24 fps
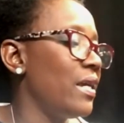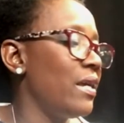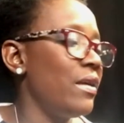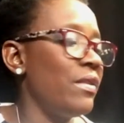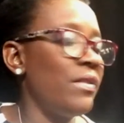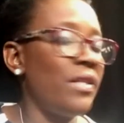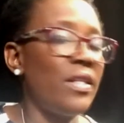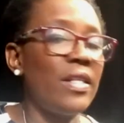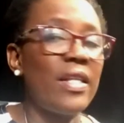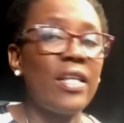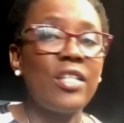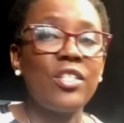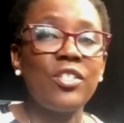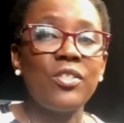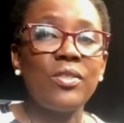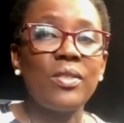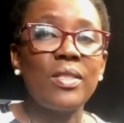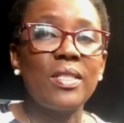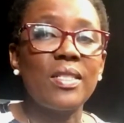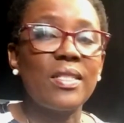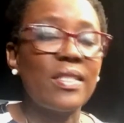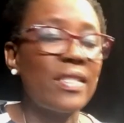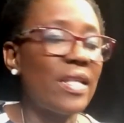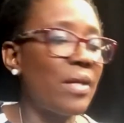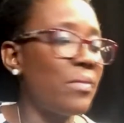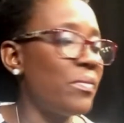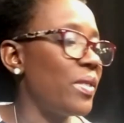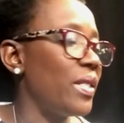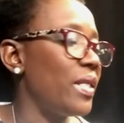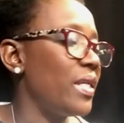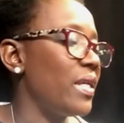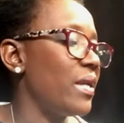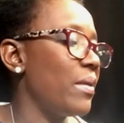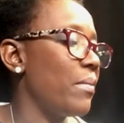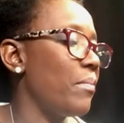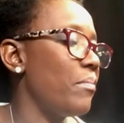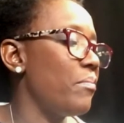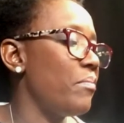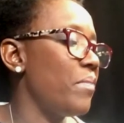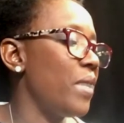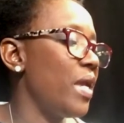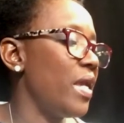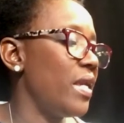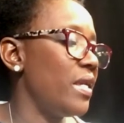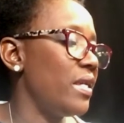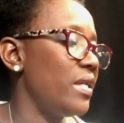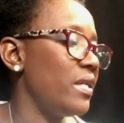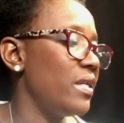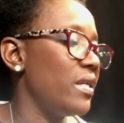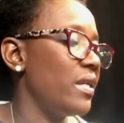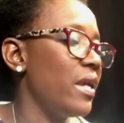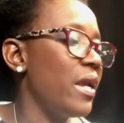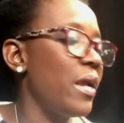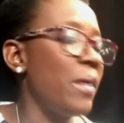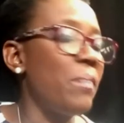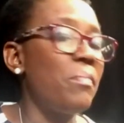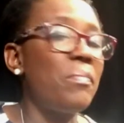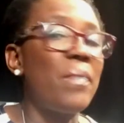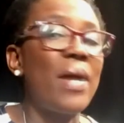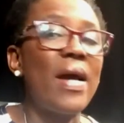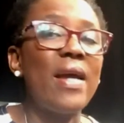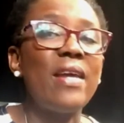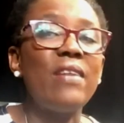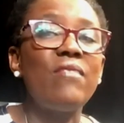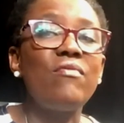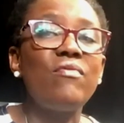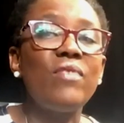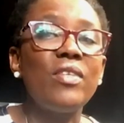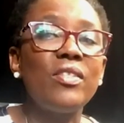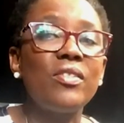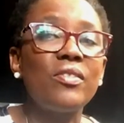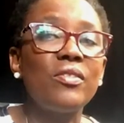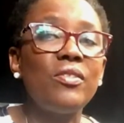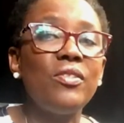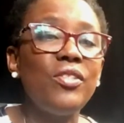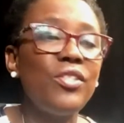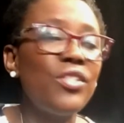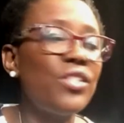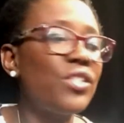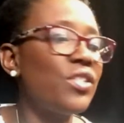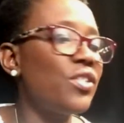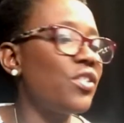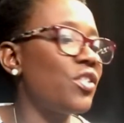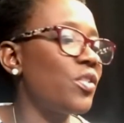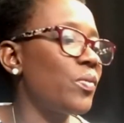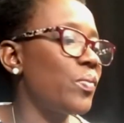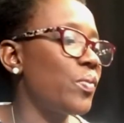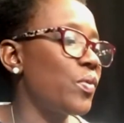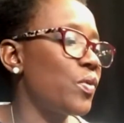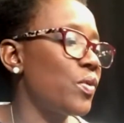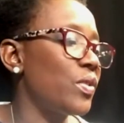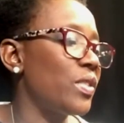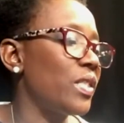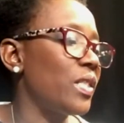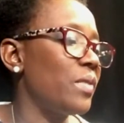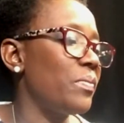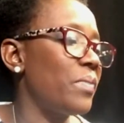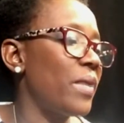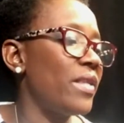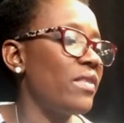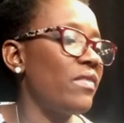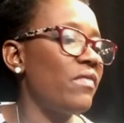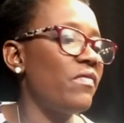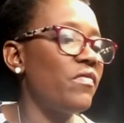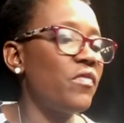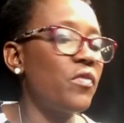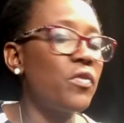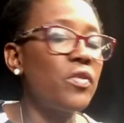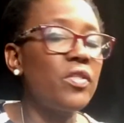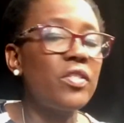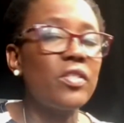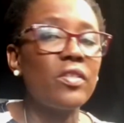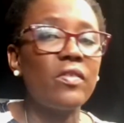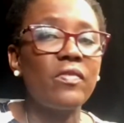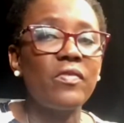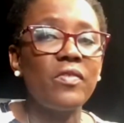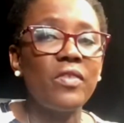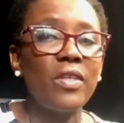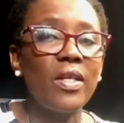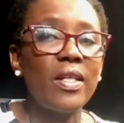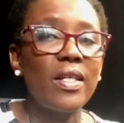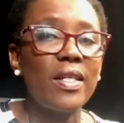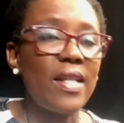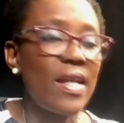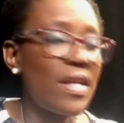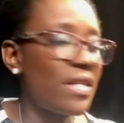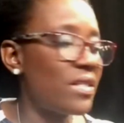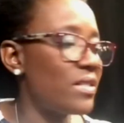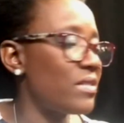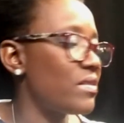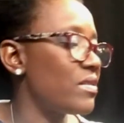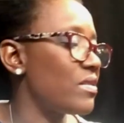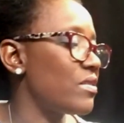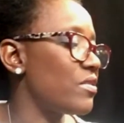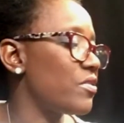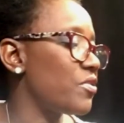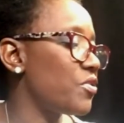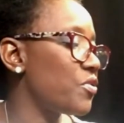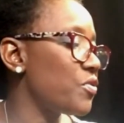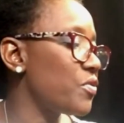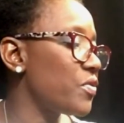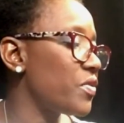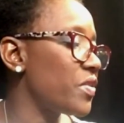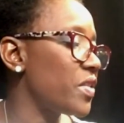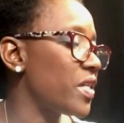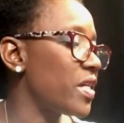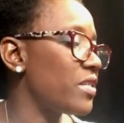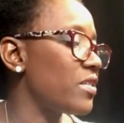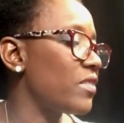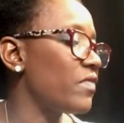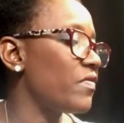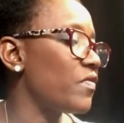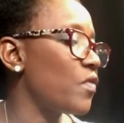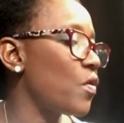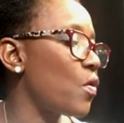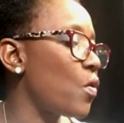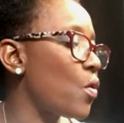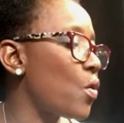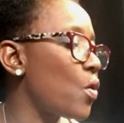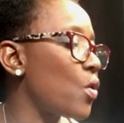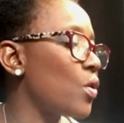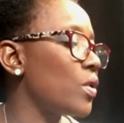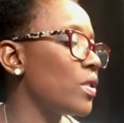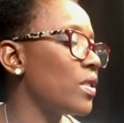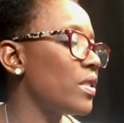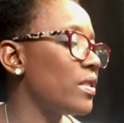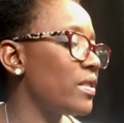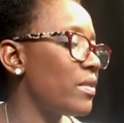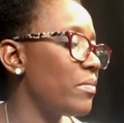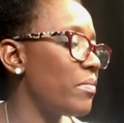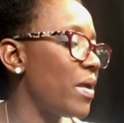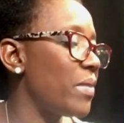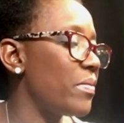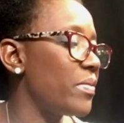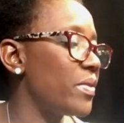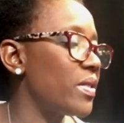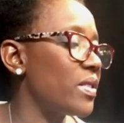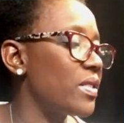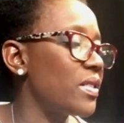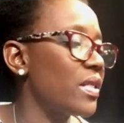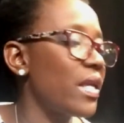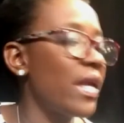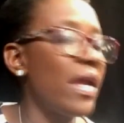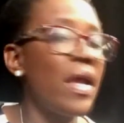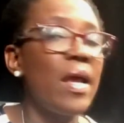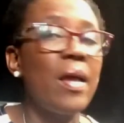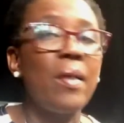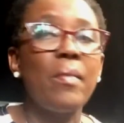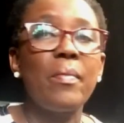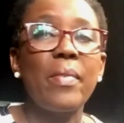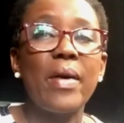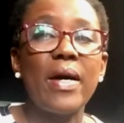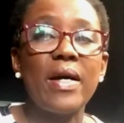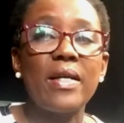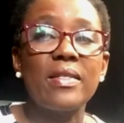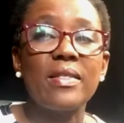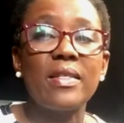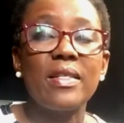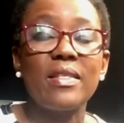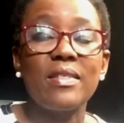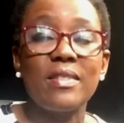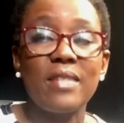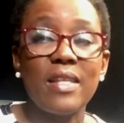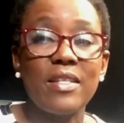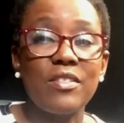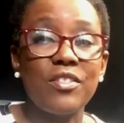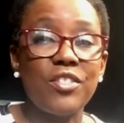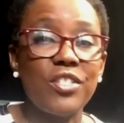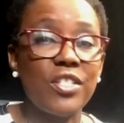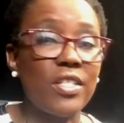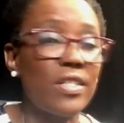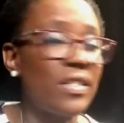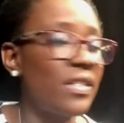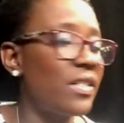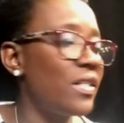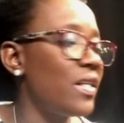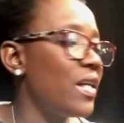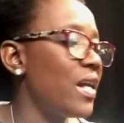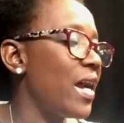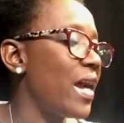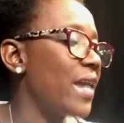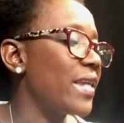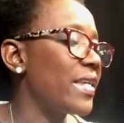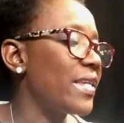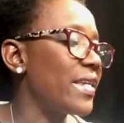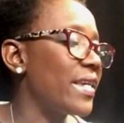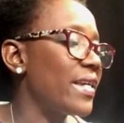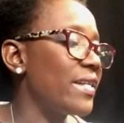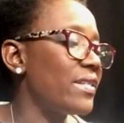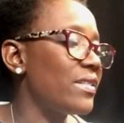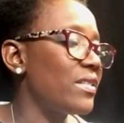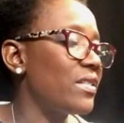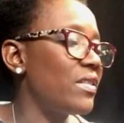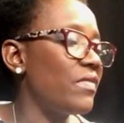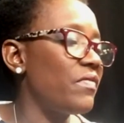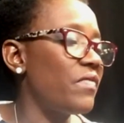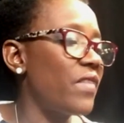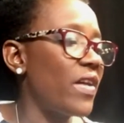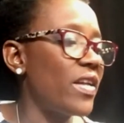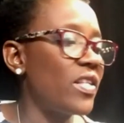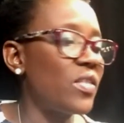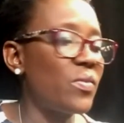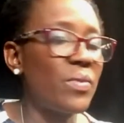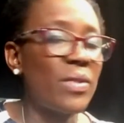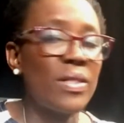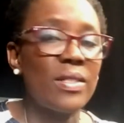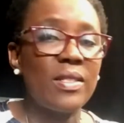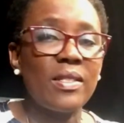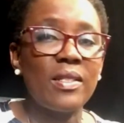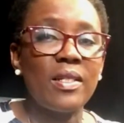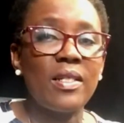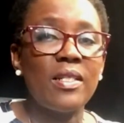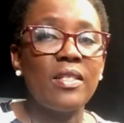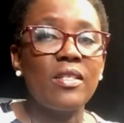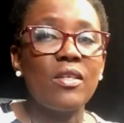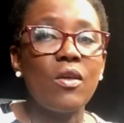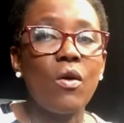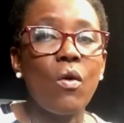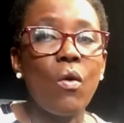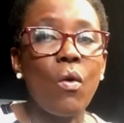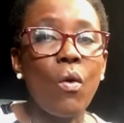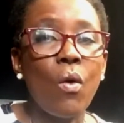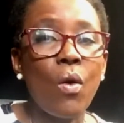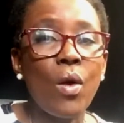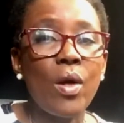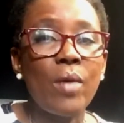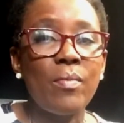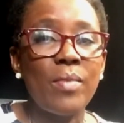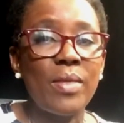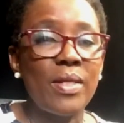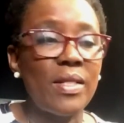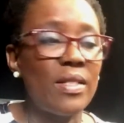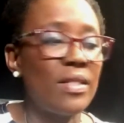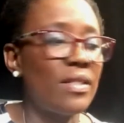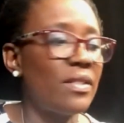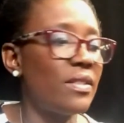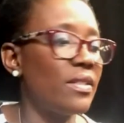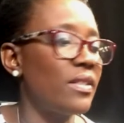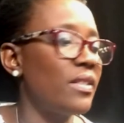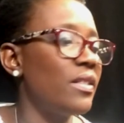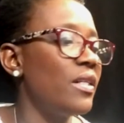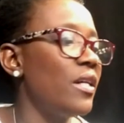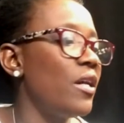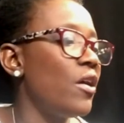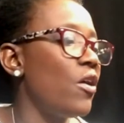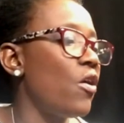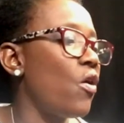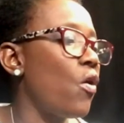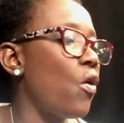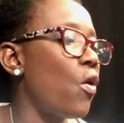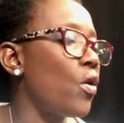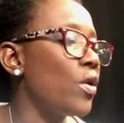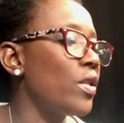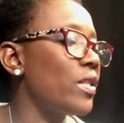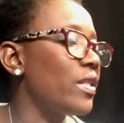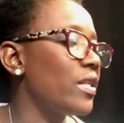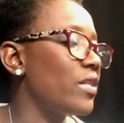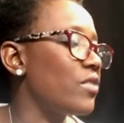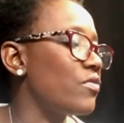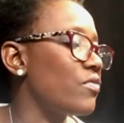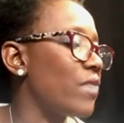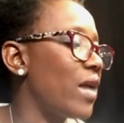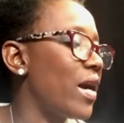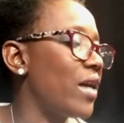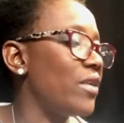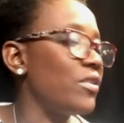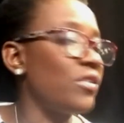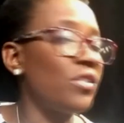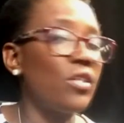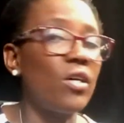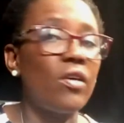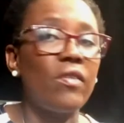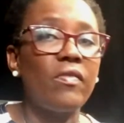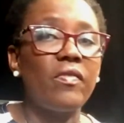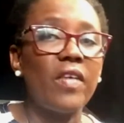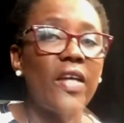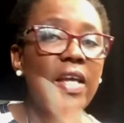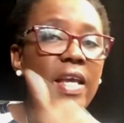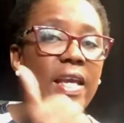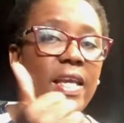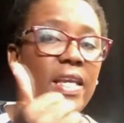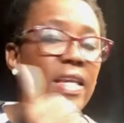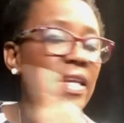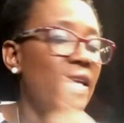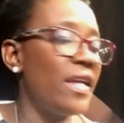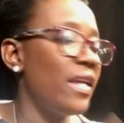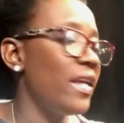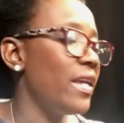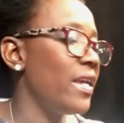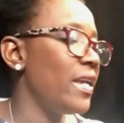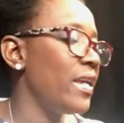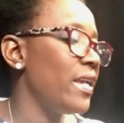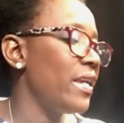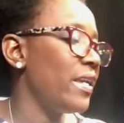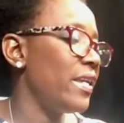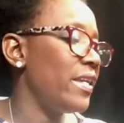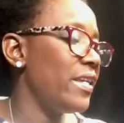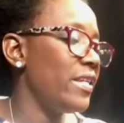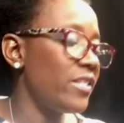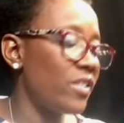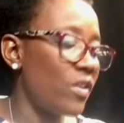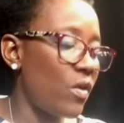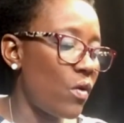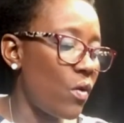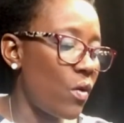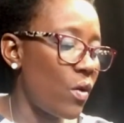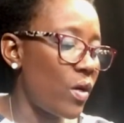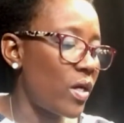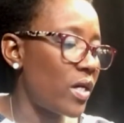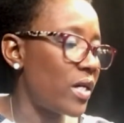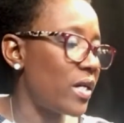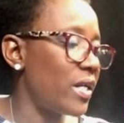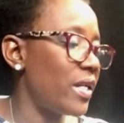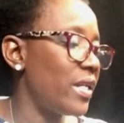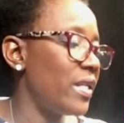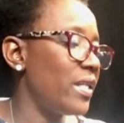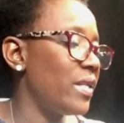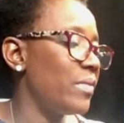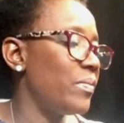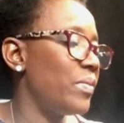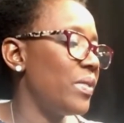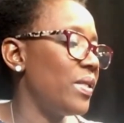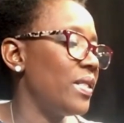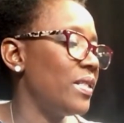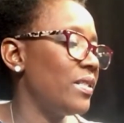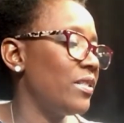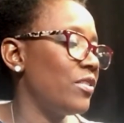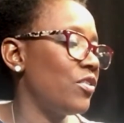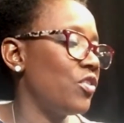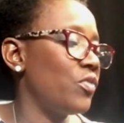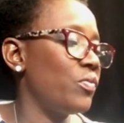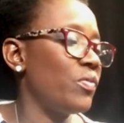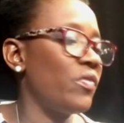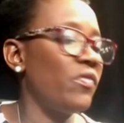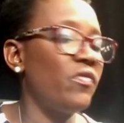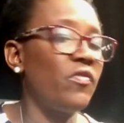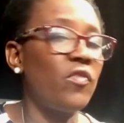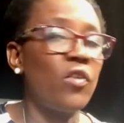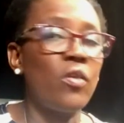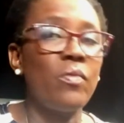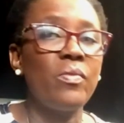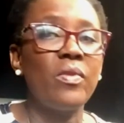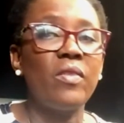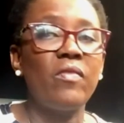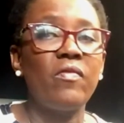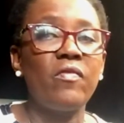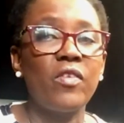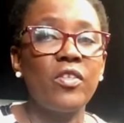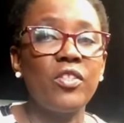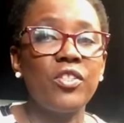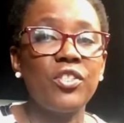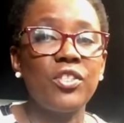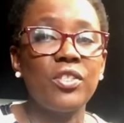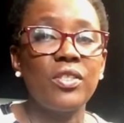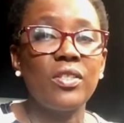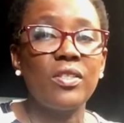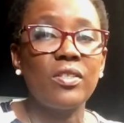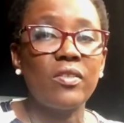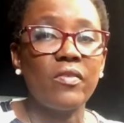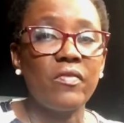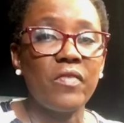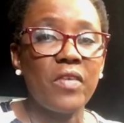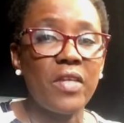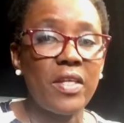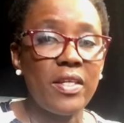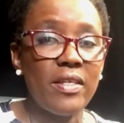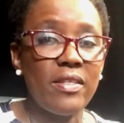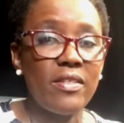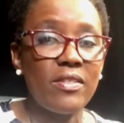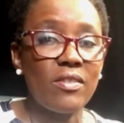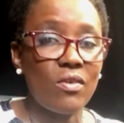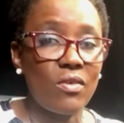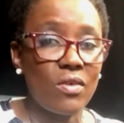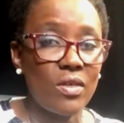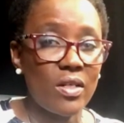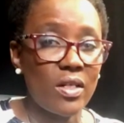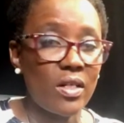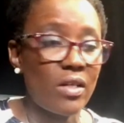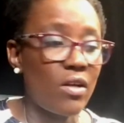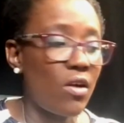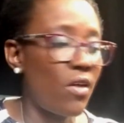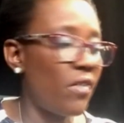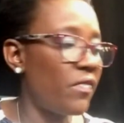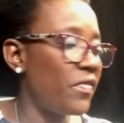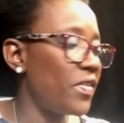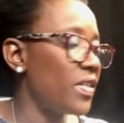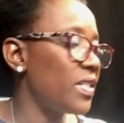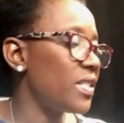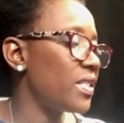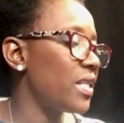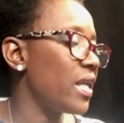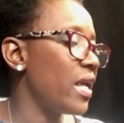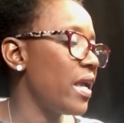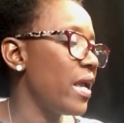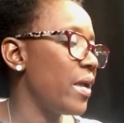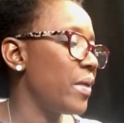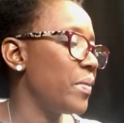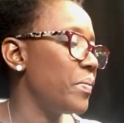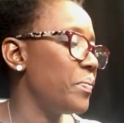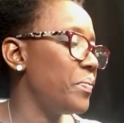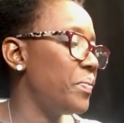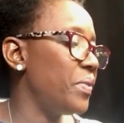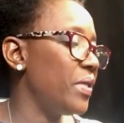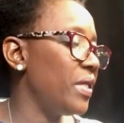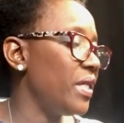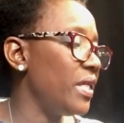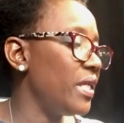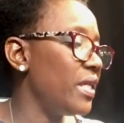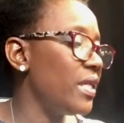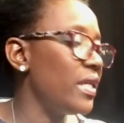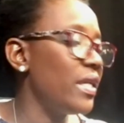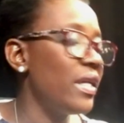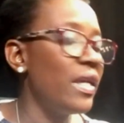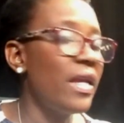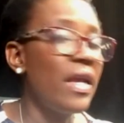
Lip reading: The National Assembly may, by a resolution supported by the votes of not less than 2/3 of all the members, pass a censure against the Vice President or a Minister on the ground of A. His or her inability to perform the functions of his or her office, B.